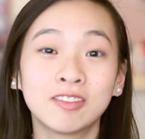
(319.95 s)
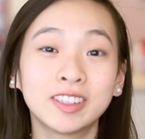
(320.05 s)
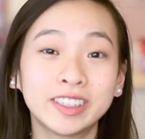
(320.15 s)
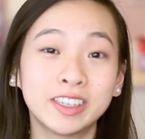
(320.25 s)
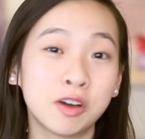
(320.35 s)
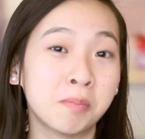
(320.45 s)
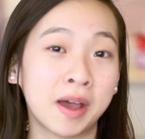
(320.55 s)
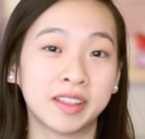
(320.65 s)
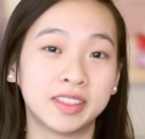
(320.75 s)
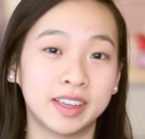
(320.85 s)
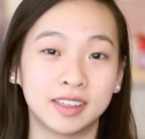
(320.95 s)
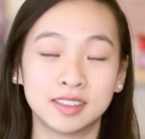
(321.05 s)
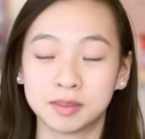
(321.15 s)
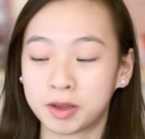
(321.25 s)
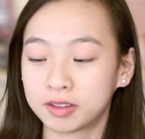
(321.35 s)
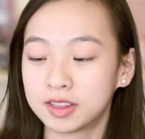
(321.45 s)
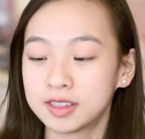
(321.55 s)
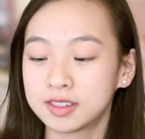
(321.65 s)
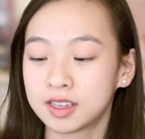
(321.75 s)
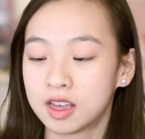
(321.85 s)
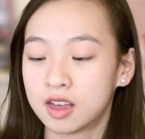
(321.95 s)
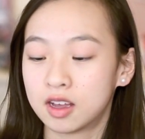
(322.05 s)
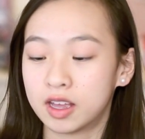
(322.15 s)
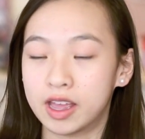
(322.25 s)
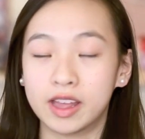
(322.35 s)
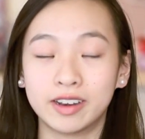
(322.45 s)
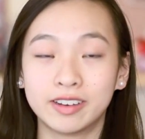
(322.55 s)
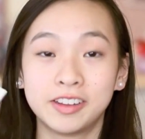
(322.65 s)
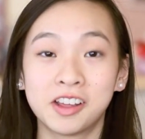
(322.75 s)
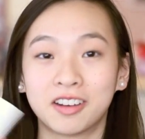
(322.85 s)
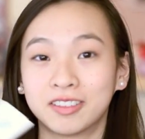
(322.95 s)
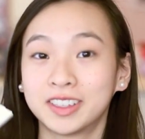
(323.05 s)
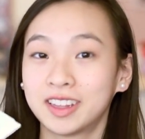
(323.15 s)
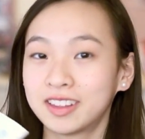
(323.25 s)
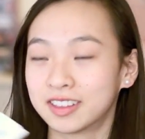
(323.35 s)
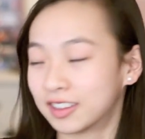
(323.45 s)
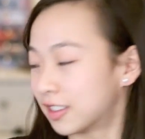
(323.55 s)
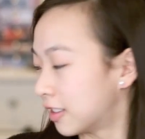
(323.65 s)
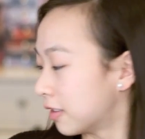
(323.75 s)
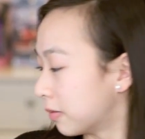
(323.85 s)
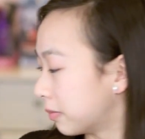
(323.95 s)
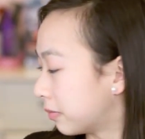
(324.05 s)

are really no bad things about this, and yeah, I really like this.